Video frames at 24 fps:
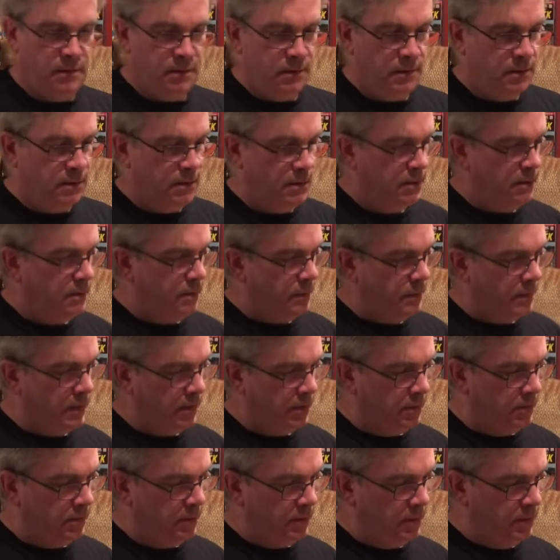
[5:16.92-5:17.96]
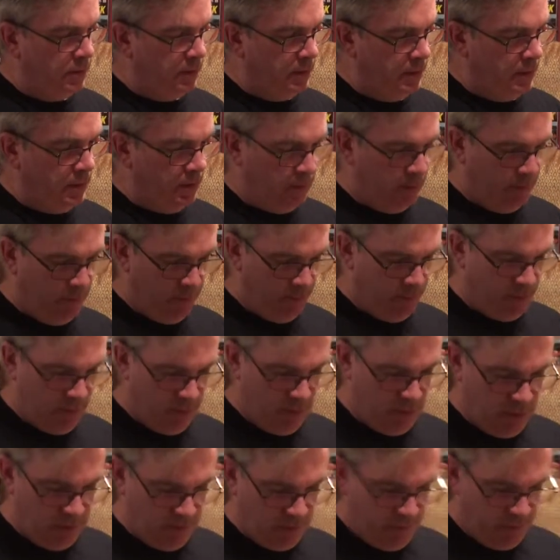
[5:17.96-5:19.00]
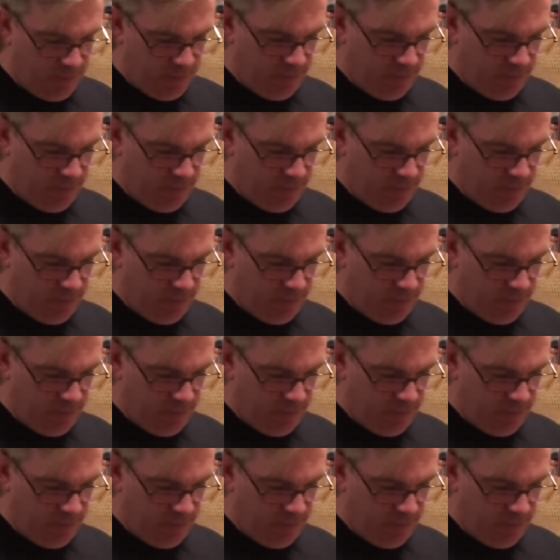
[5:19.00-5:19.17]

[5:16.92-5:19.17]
It's something I'm really, really looking forward to.